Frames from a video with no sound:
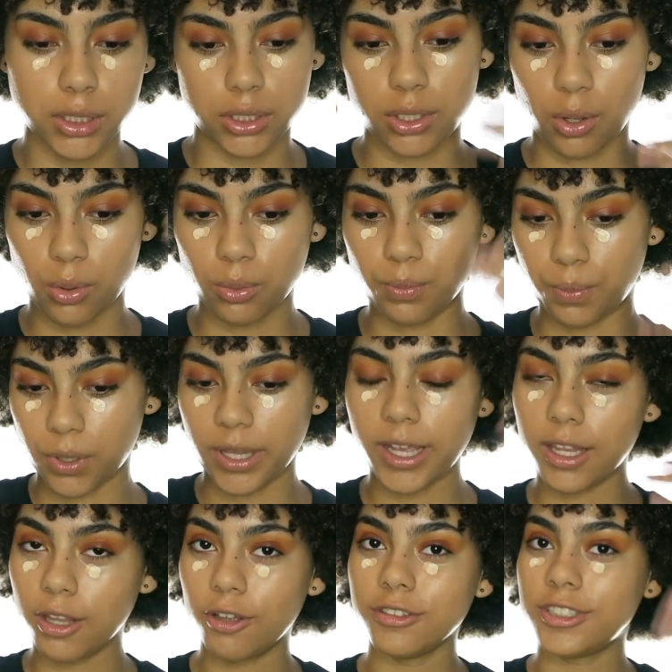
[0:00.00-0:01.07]
So pulling a
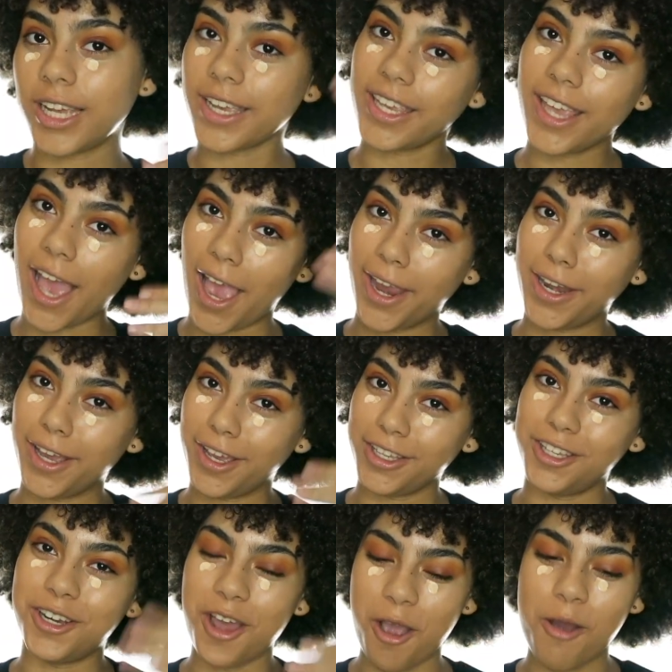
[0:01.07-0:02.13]
little Jackie Aina,
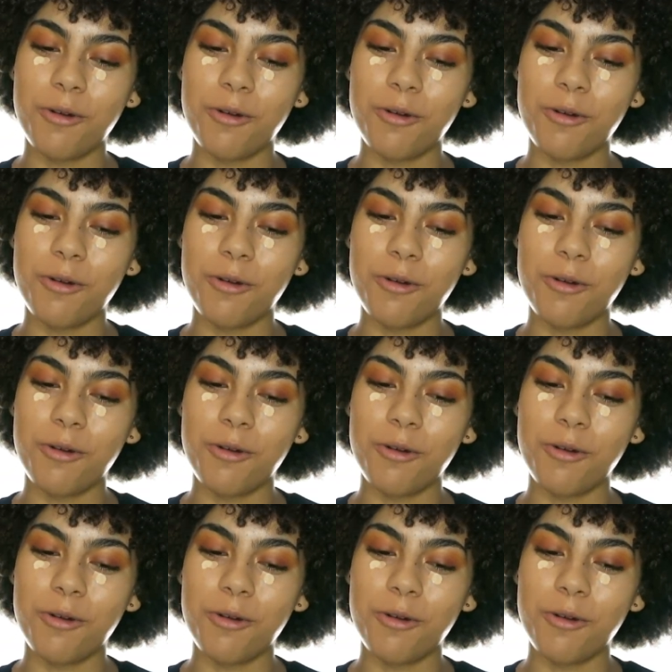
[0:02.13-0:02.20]
you know,